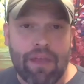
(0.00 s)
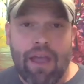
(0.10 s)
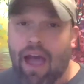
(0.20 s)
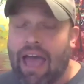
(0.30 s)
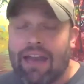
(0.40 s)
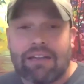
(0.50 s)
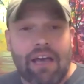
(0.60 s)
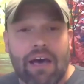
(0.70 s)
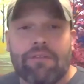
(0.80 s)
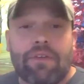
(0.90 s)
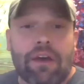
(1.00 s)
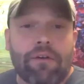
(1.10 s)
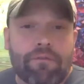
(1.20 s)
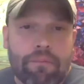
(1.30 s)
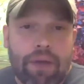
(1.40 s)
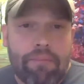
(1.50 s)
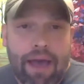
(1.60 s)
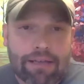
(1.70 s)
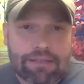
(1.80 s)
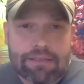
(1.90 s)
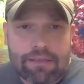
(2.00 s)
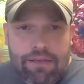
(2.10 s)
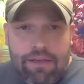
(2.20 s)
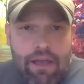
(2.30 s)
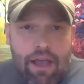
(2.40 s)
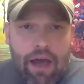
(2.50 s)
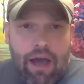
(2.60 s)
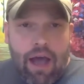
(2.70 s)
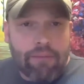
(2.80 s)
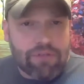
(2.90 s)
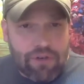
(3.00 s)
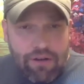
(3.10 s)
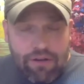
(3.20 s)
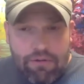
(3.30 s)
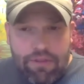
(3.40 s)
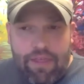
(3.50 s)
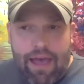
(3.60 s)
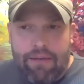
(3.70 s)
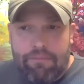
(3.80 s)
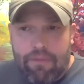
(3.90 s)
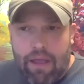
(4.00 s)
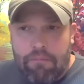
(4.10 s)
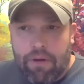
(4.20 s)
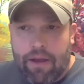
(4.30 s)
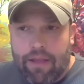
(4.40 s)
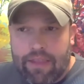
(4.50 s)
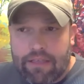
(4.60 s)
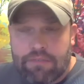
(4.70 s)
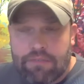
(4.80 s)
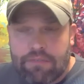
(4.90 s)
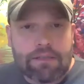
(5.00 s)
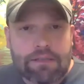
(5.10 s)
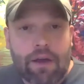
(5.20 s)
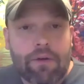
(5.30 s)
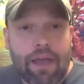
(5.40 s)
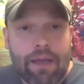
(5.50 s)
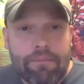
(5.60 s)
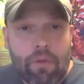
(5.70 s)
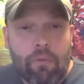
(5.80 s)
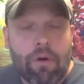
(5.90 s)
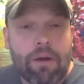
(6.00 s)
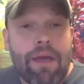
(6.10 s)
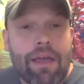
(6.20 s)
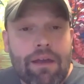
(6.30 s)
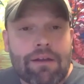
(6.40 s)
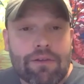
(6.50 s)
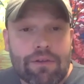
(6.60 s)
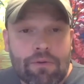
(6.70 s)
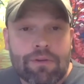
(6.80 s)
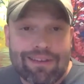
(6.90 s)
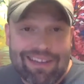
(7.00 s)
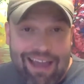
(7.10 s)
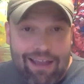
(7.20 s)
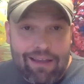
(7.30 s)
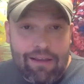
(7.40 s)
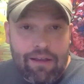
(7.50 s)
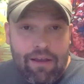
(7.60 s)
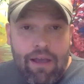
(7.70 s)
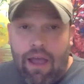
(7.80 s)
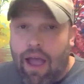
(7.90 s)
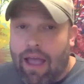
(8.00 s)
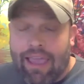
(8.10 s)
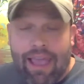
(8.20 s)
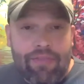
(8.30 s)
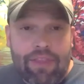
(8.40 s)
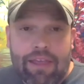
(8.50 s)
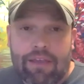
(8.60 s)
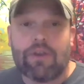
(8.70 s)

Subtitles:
I had a ton of guilt from my past. I'm struggling with that. But at this point, it's like, okay, what am I going to do today? I can't think,